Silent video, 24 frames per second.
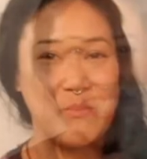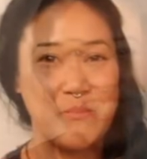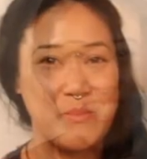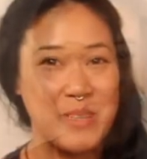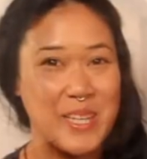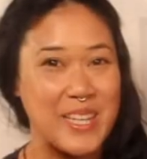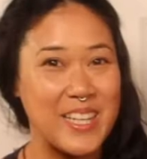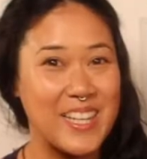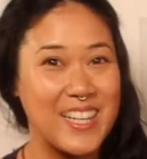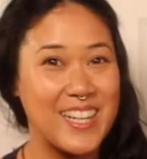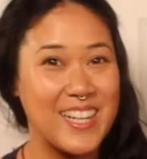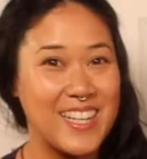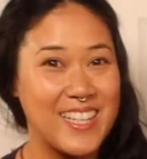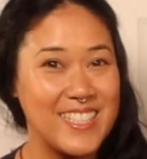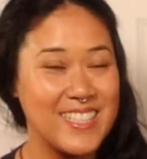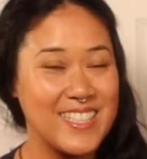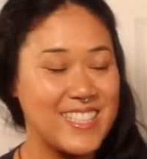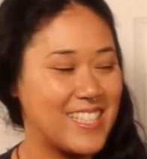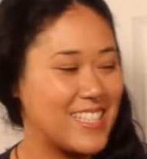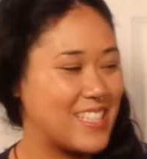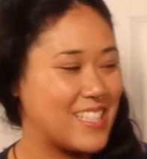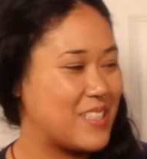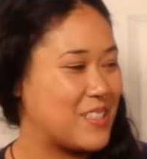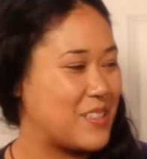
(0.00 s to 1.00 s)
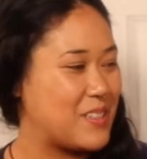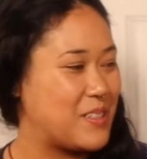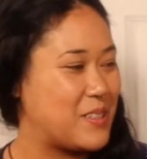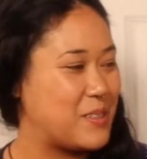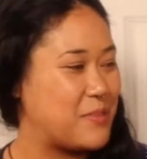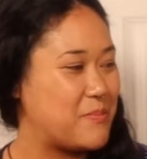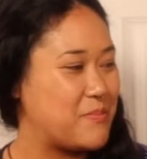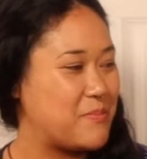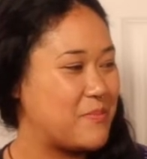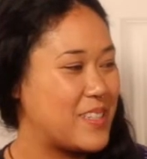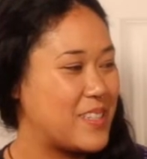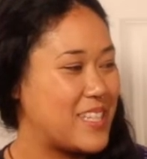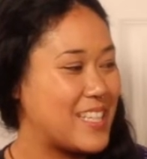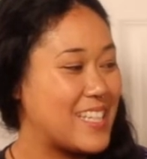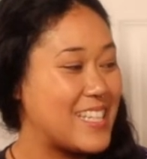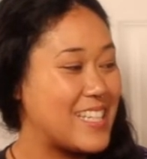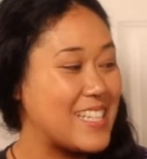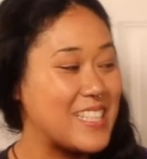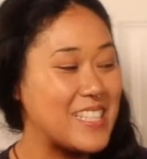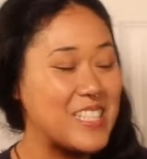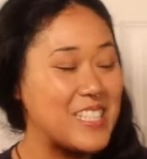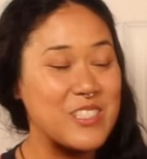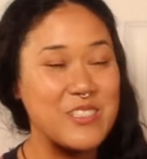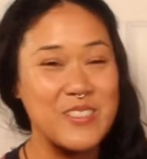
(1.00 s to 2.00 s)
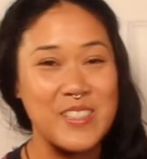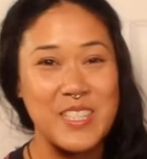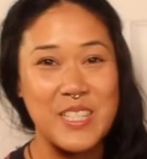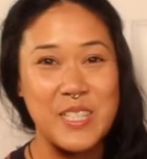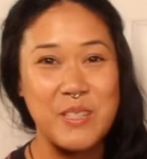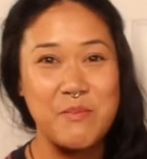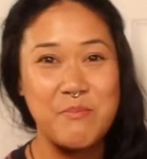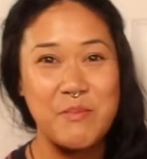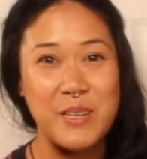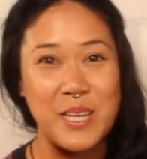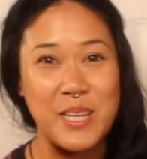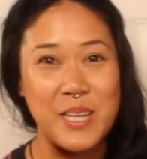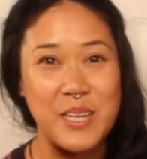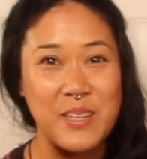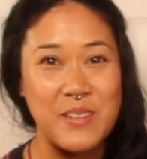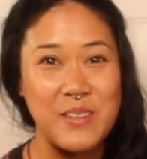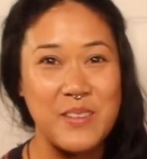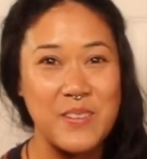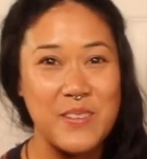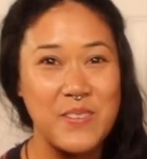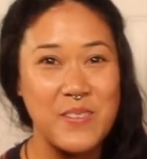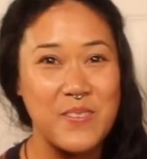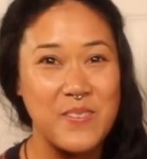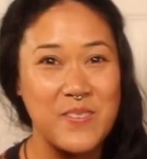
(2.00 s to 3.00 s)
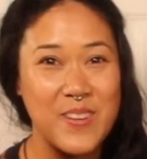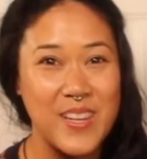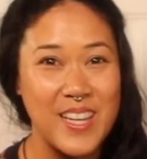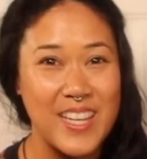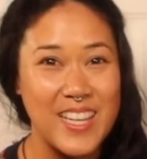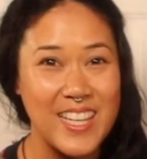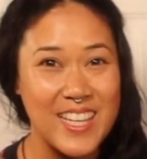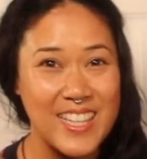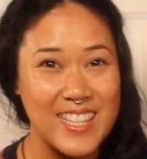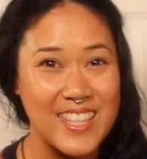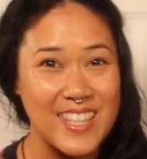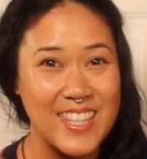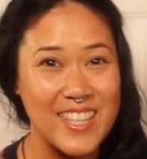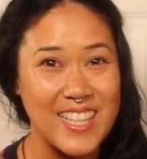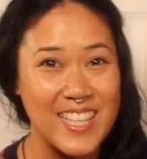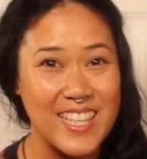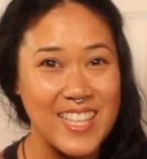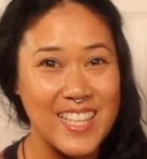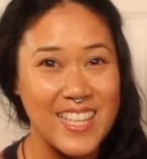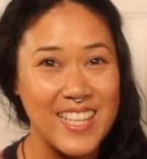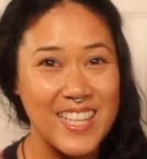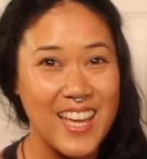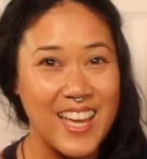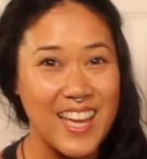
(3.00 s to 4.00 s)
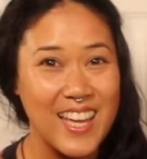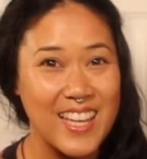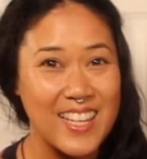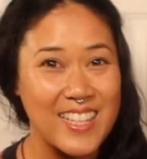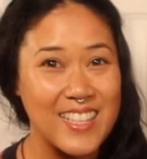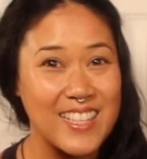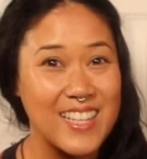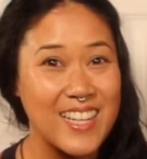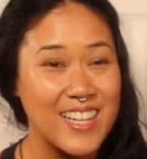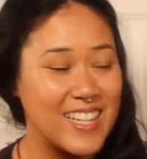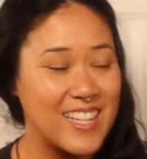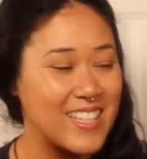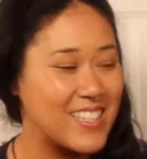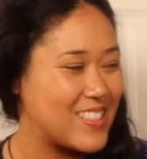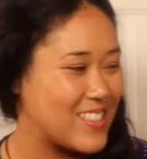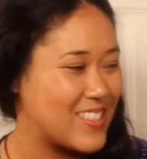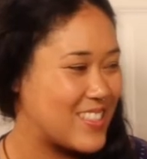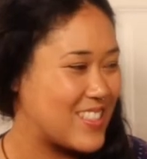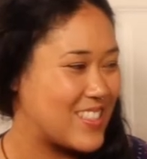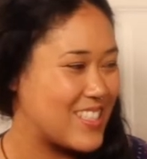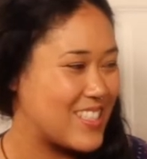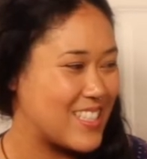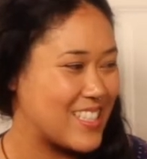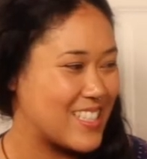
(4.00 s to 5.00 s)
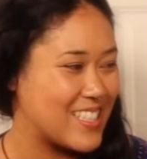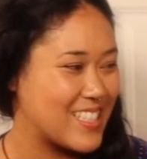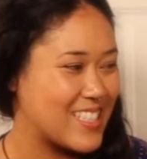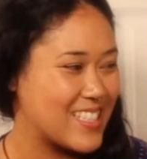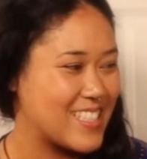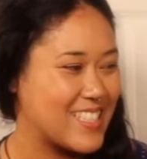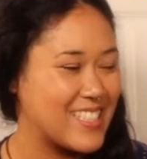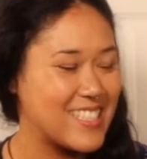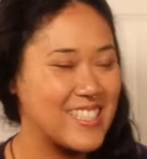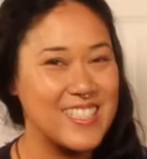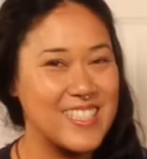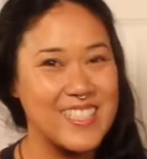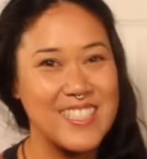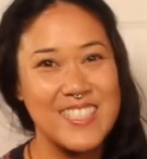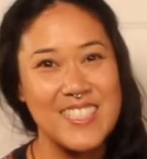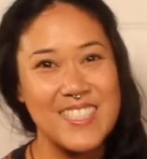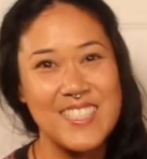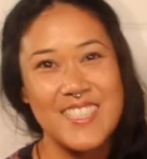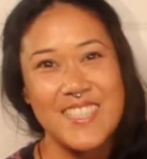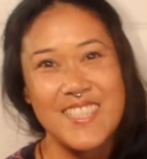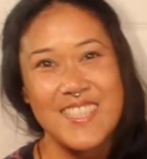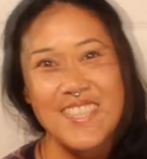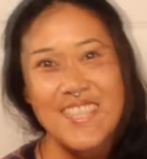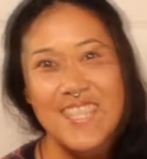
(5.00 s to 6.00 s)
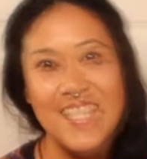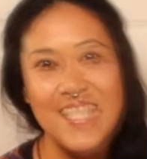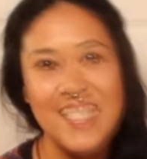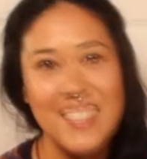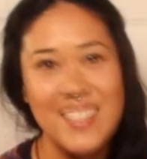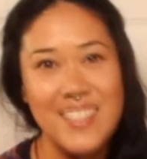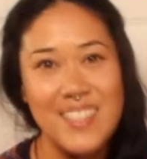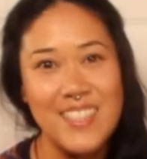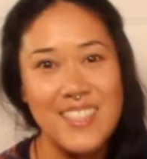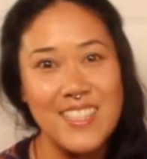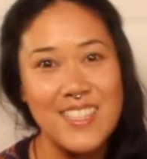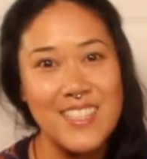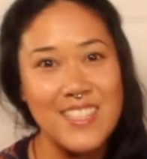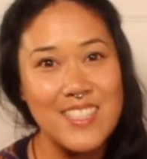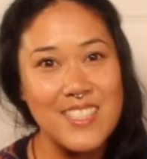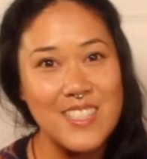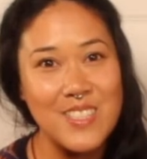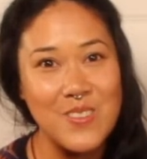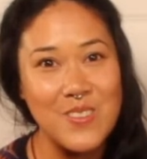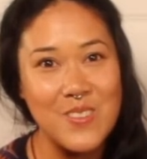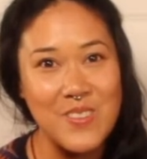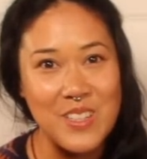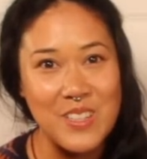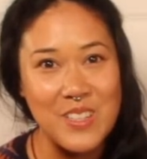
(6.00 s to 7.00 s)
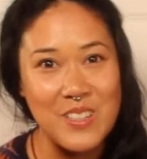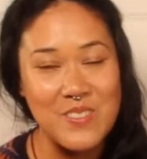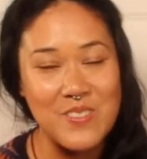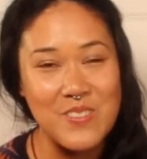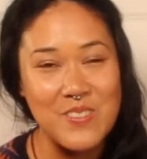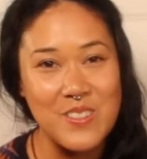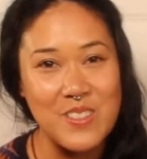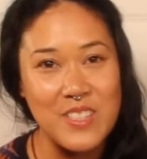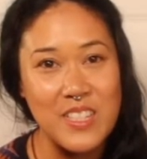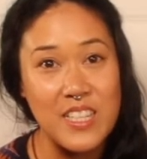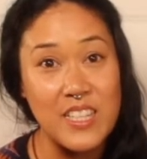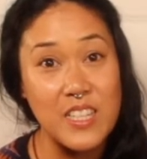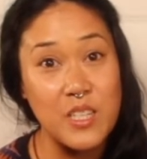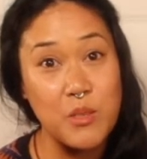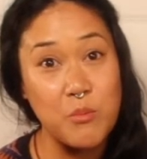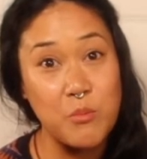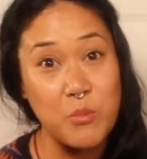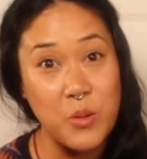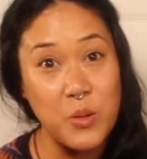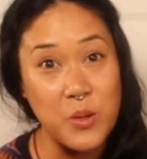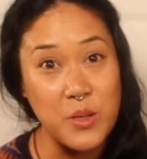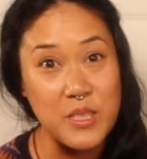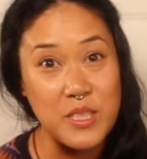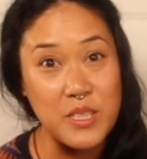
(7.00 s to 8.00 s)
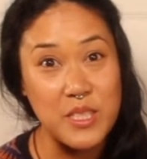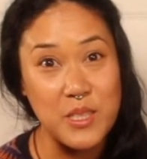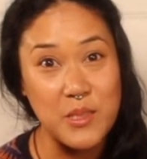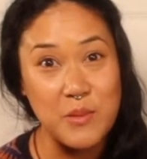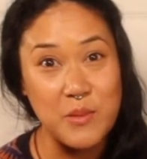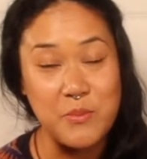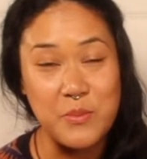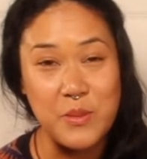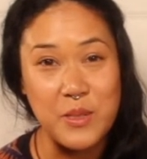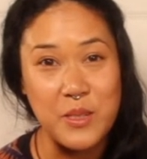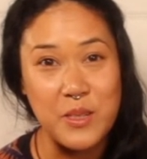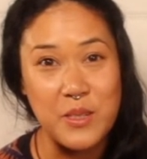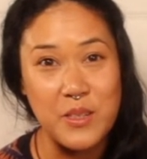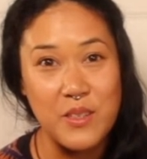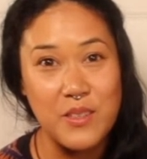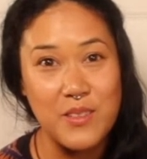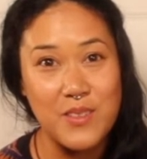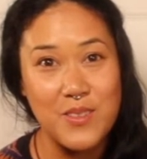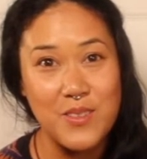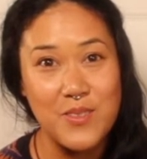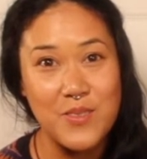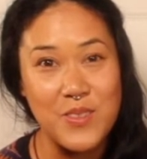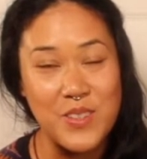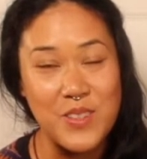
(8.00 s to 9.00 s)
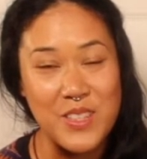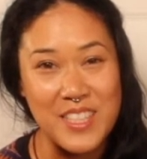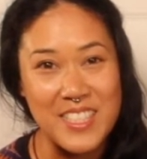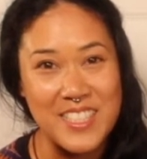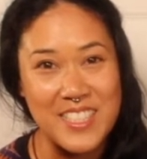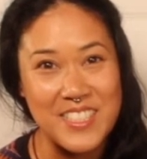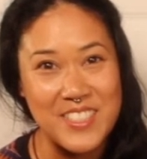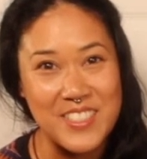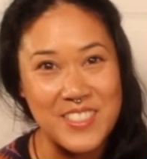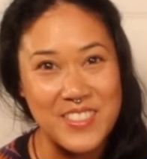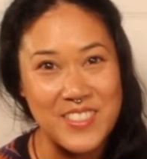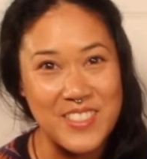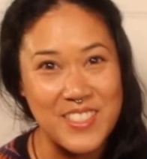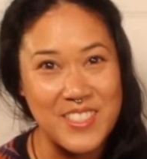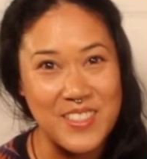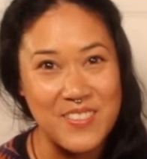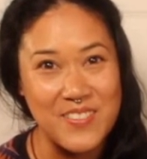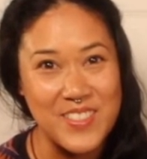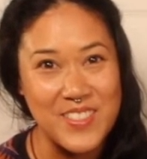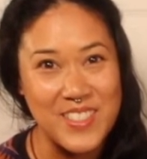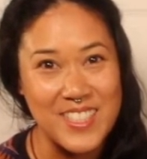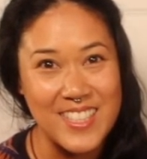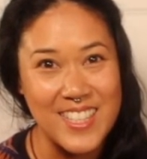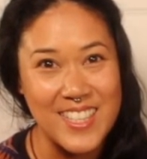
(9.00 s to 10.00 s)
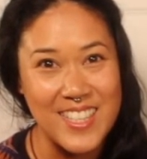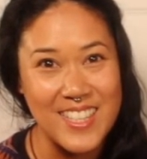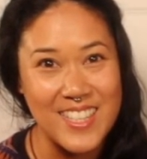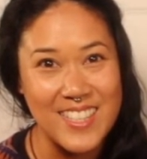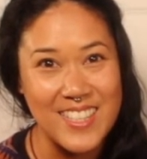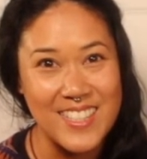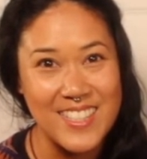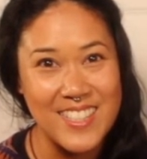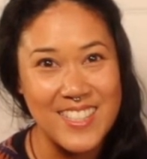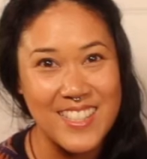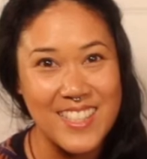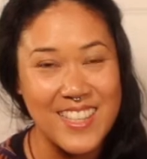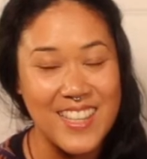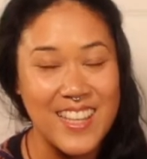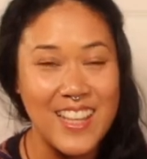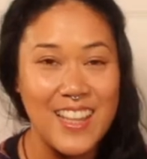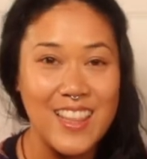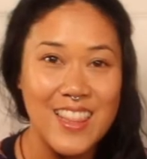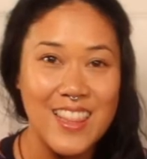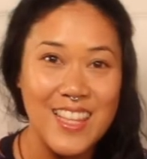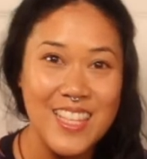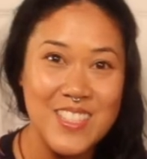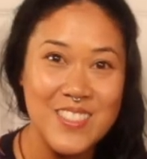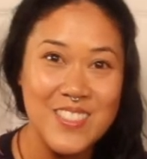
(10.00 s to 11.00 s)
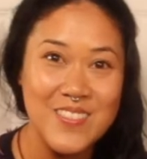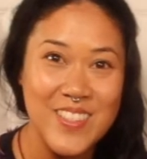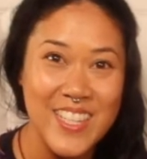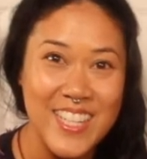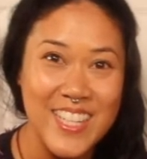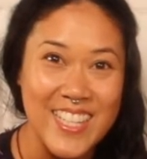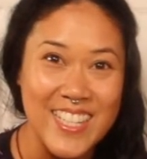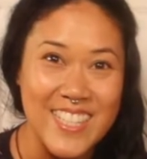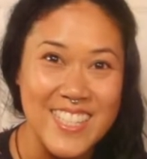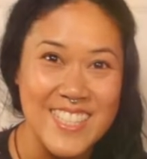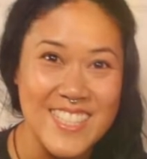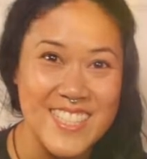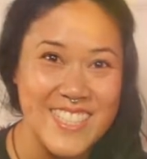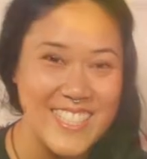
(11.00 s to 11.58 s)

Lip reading: by Kai Cheng Thom, illustrated by Wai-Yant and Kai Ching. This is a wonderful and important book for the children of today. Let's read it!